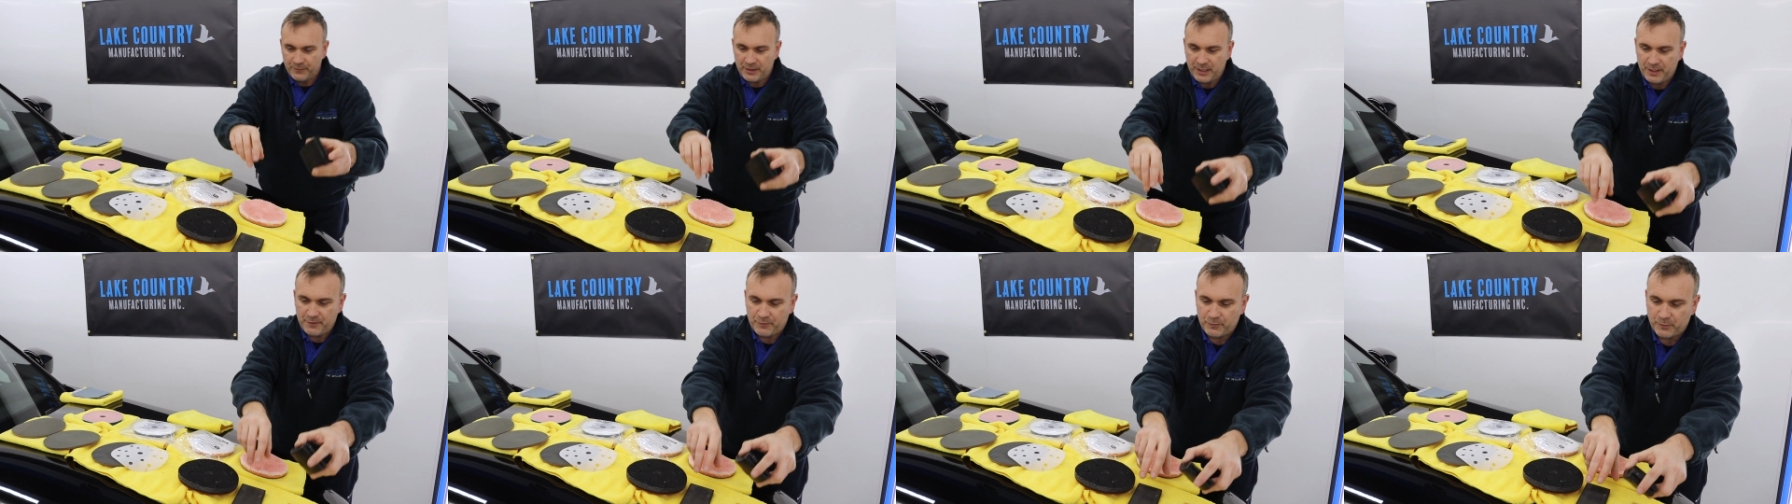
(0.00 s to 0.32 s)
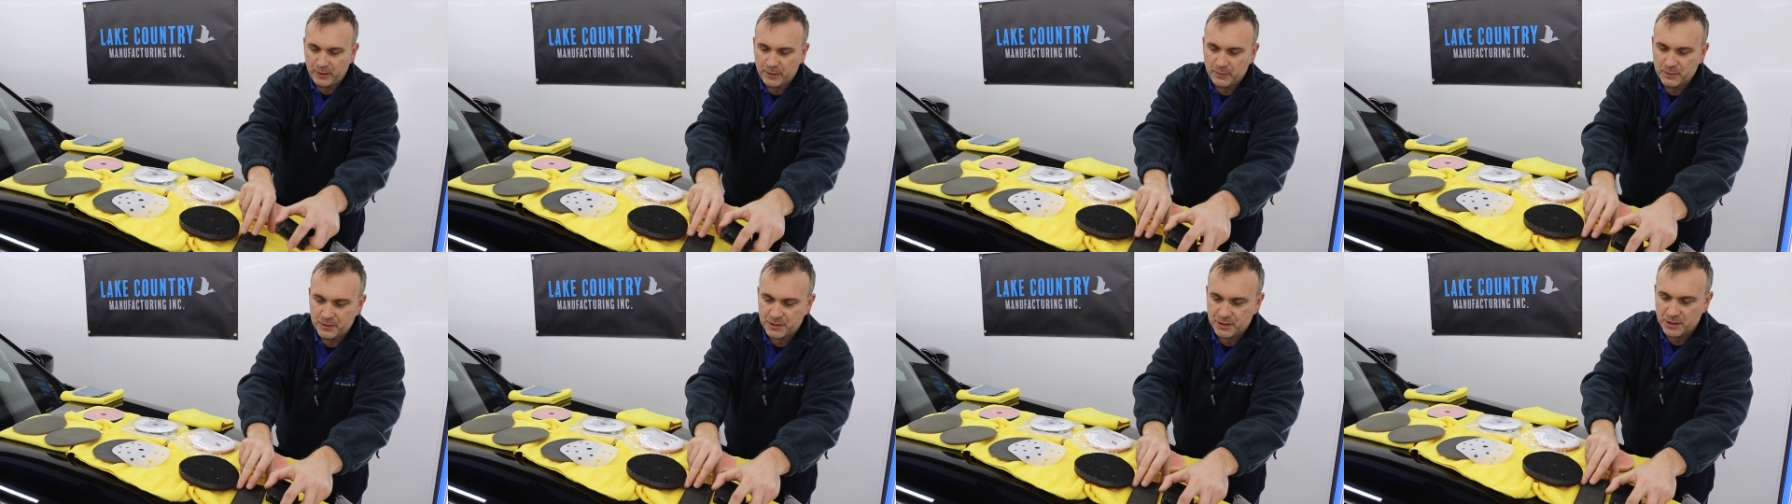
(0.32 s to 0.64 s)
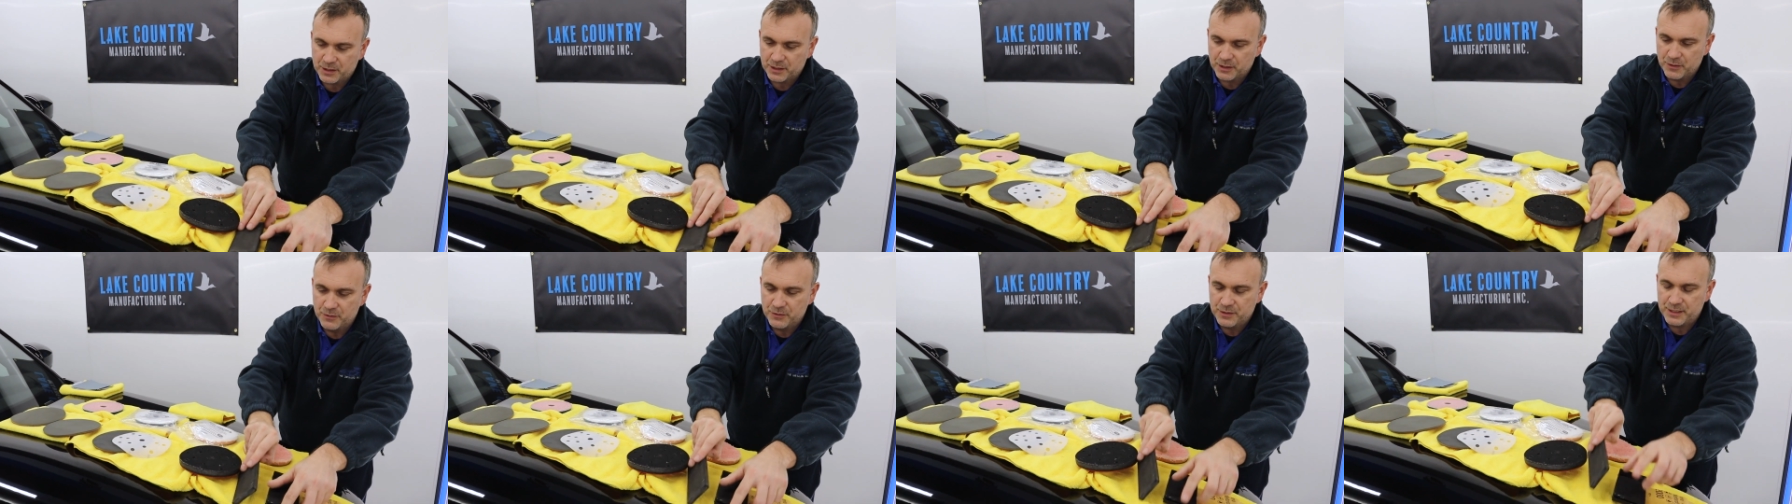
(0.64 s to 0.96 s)
If we was
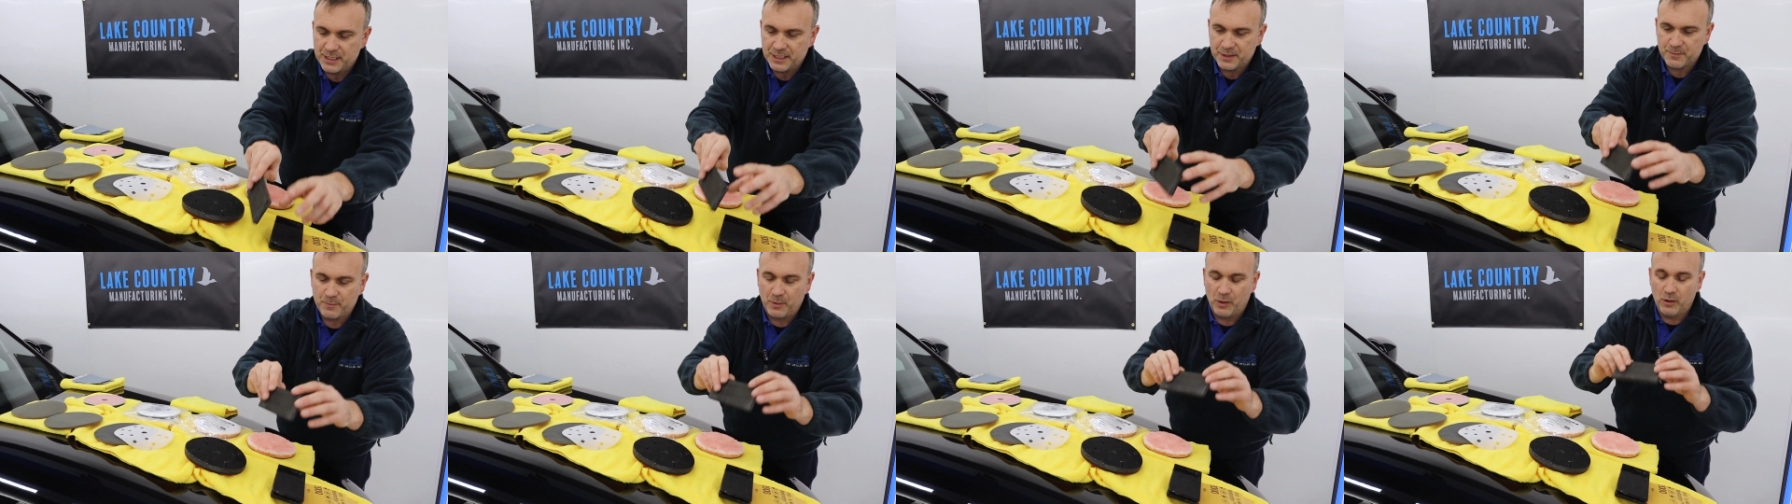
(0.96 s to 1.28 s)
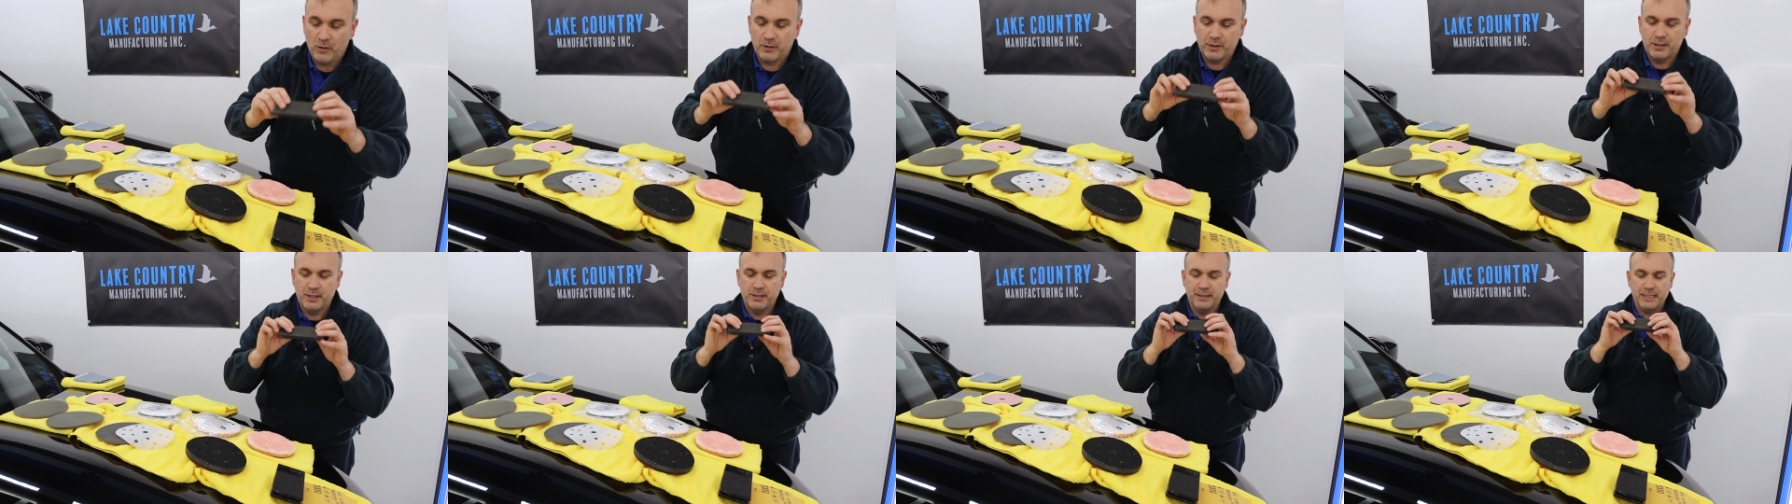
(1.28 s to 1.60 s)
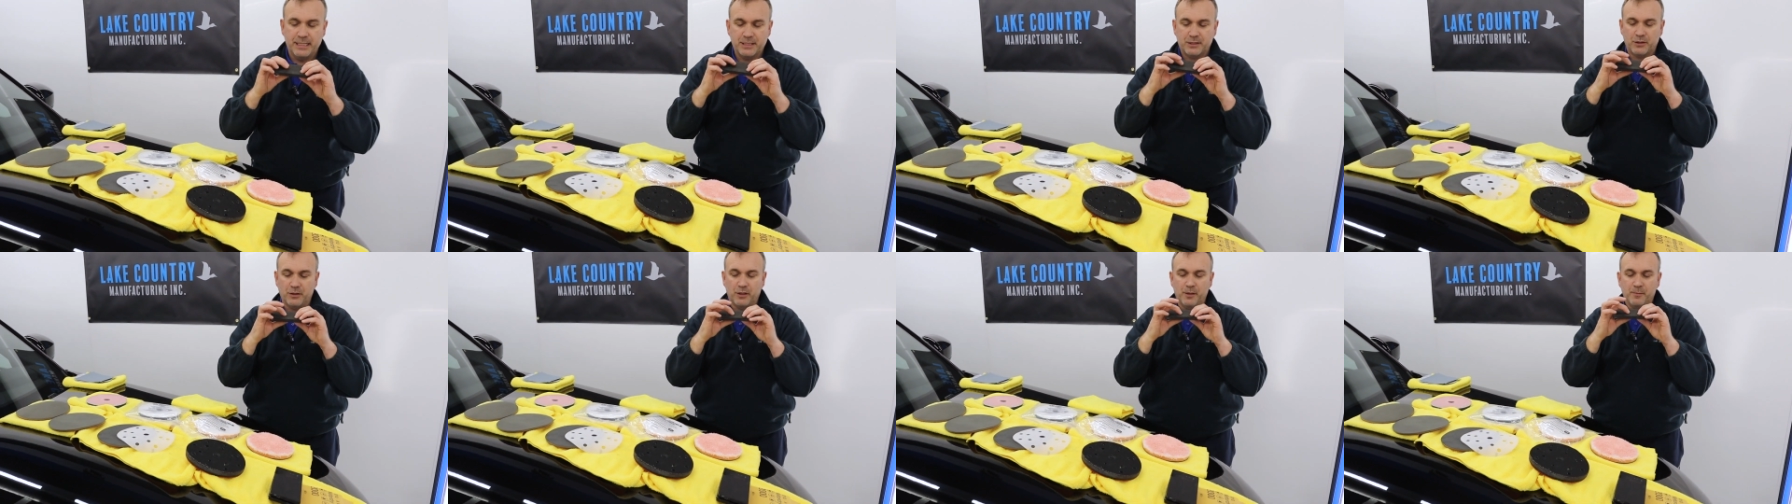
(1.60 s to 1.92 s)
to use this block, and
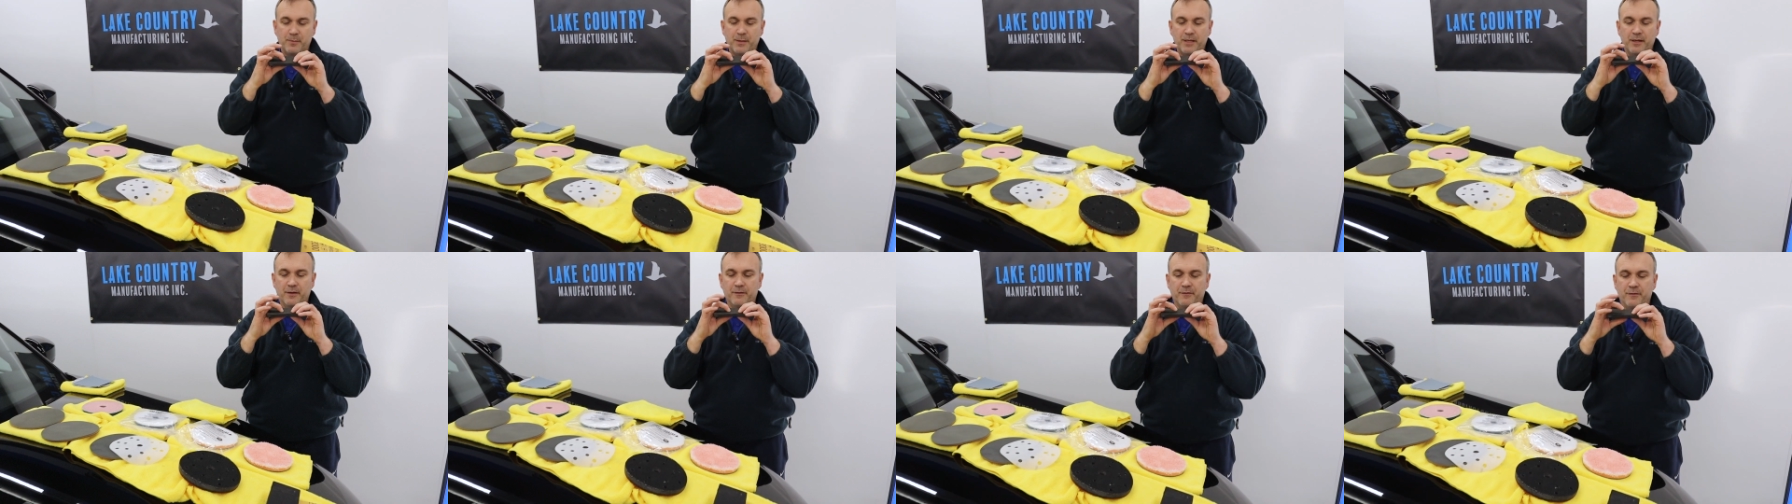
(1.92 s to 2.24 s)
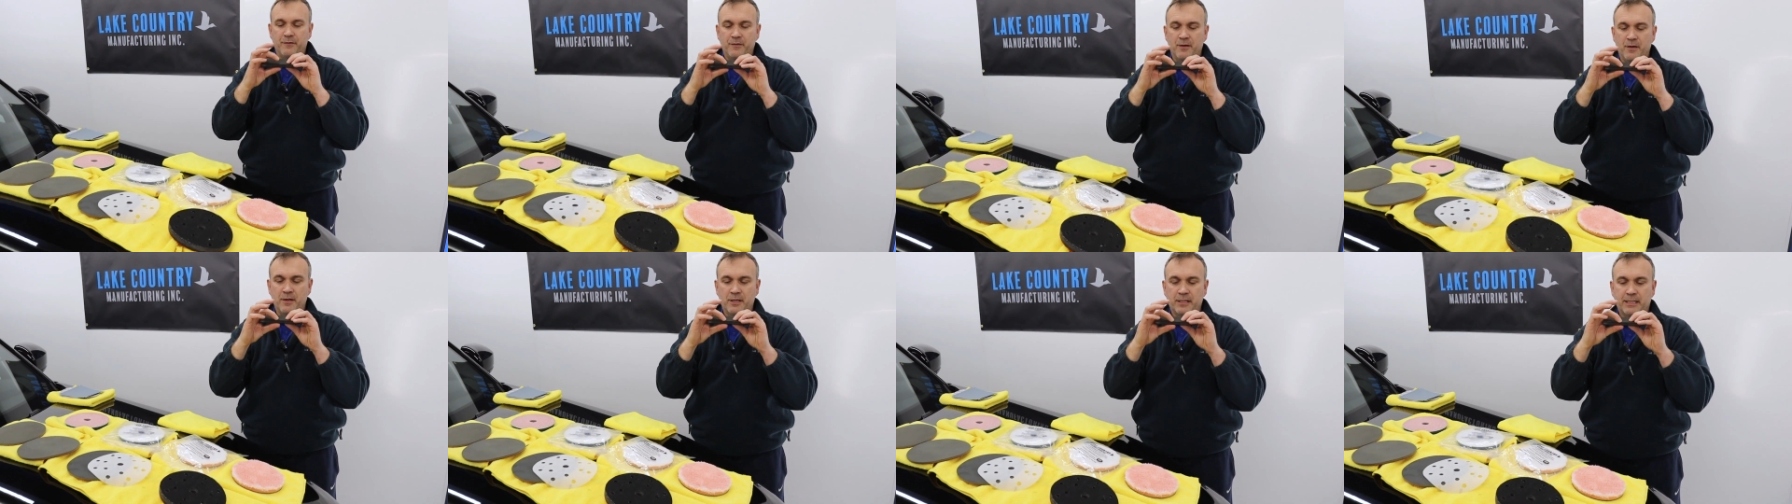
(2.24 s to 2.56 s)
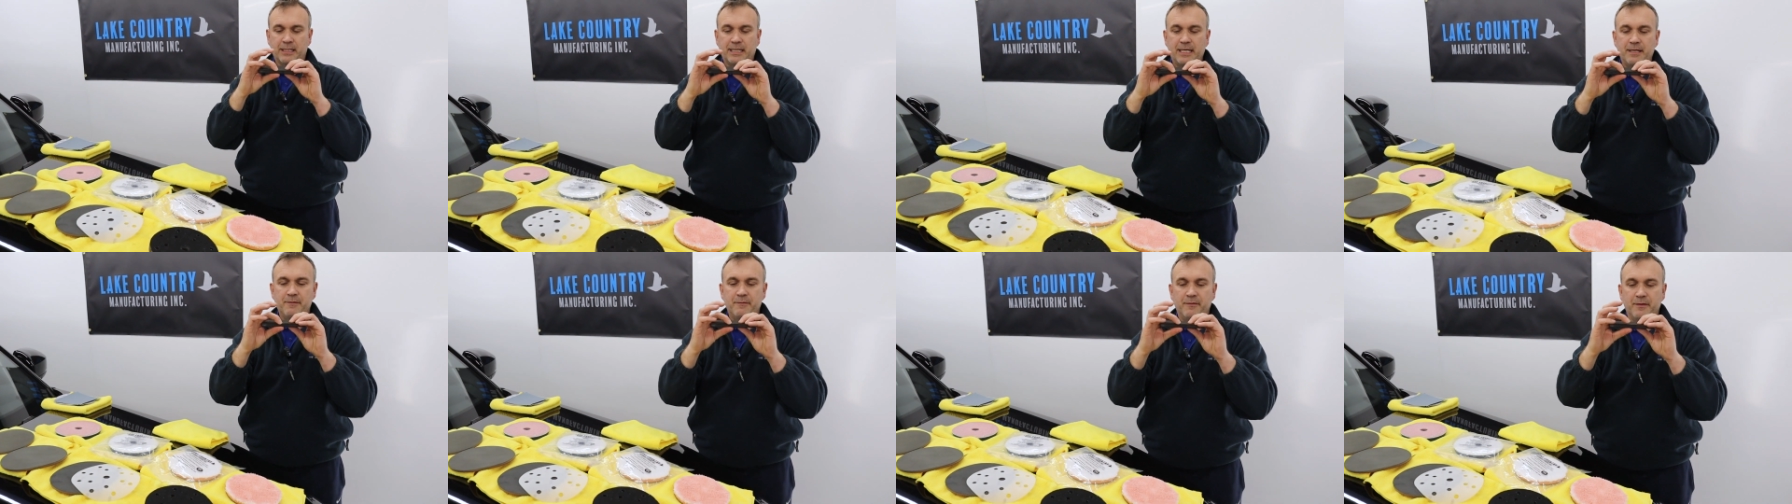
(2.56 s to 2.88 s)
it's got a bit of
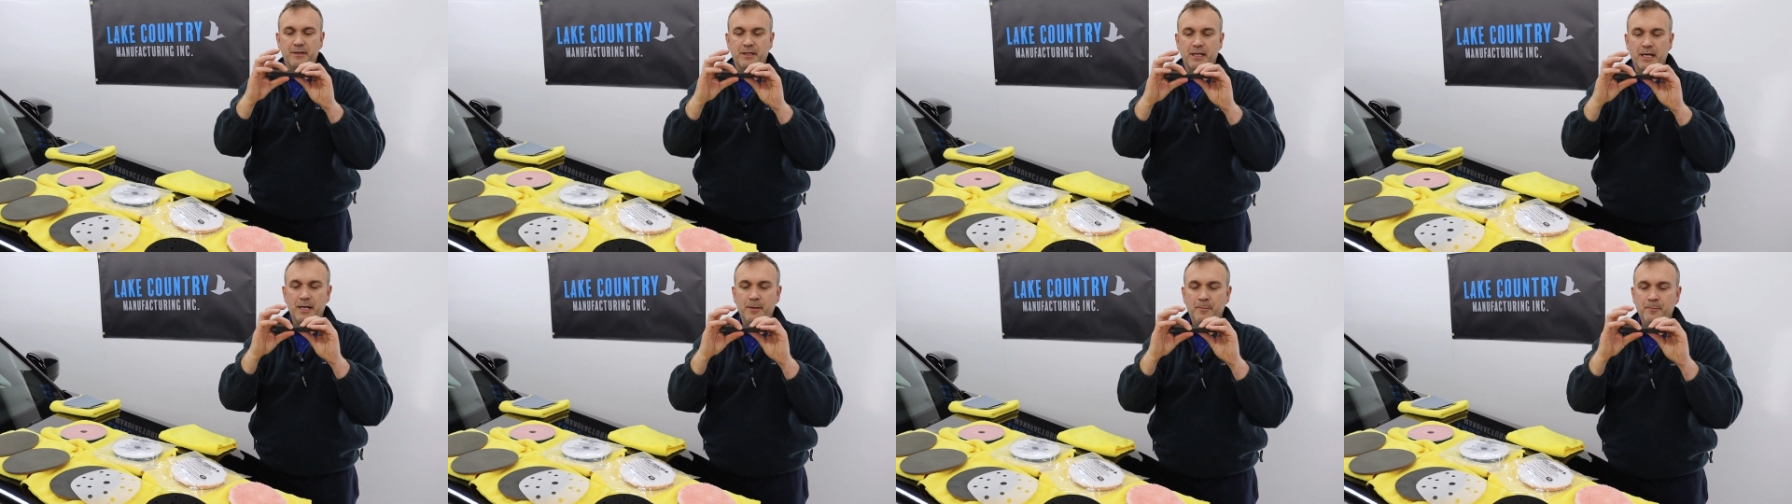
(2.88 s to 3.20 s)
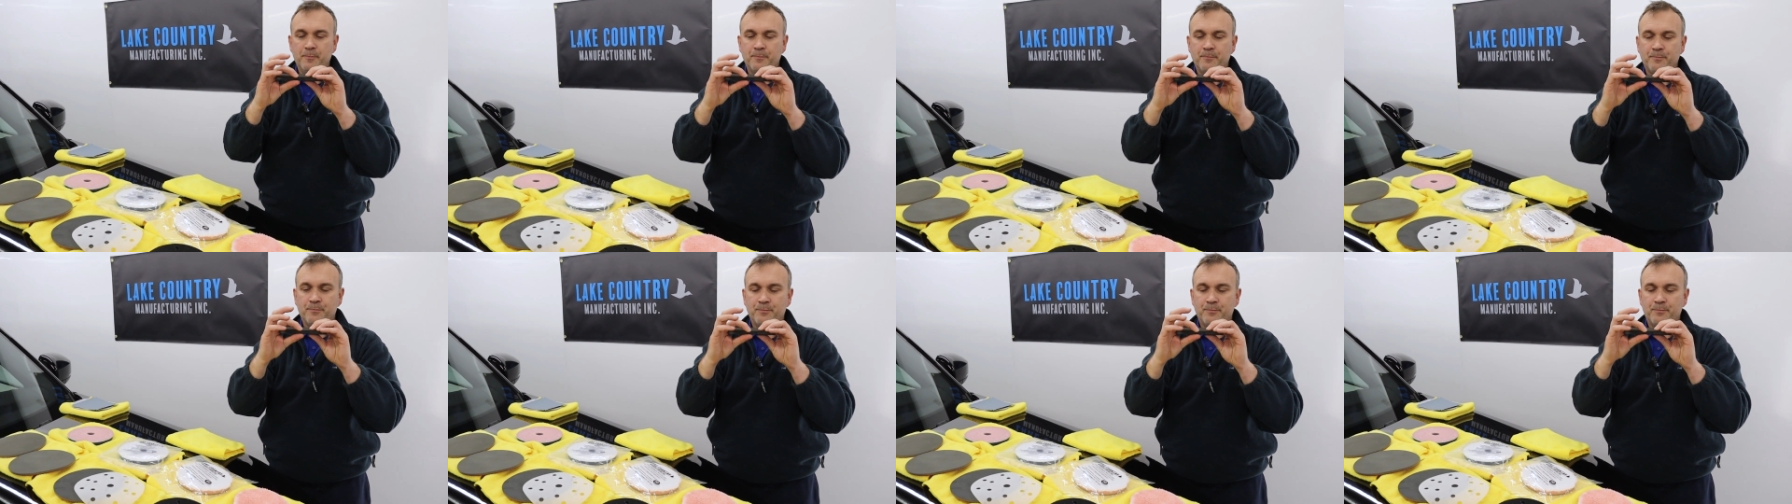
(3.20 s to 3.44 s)
give in there,